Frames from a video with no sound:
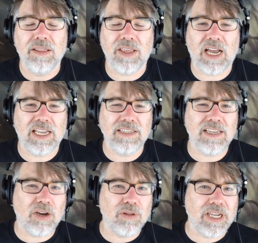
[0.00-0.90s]
I guess
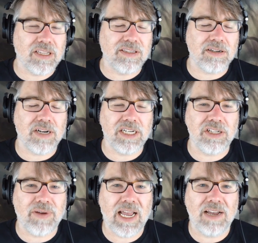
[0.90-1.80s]
the only concern I
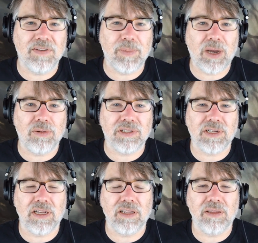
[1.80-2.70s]
do have about
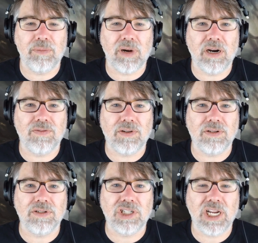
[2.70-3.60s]

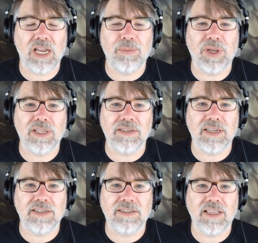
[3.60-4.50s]
Marvel Champions
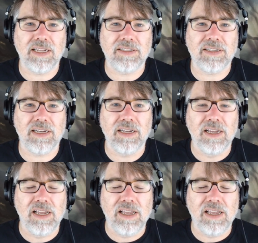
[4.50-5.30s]
is that